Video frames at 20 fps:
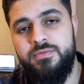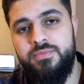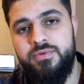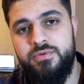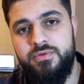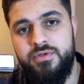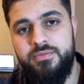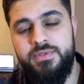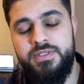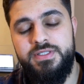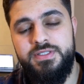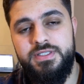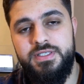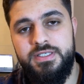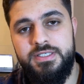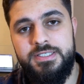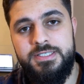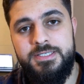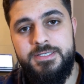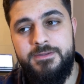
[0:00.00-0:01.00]

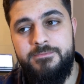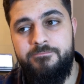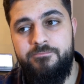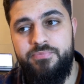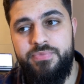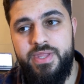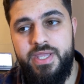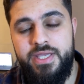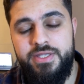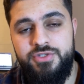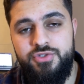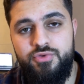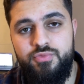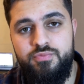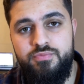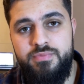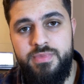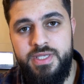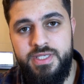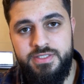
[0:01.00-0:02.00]
perimeter, and you
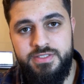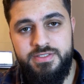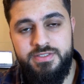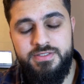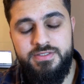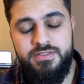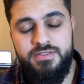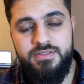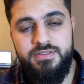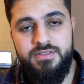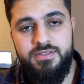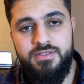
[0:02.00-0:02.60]
miss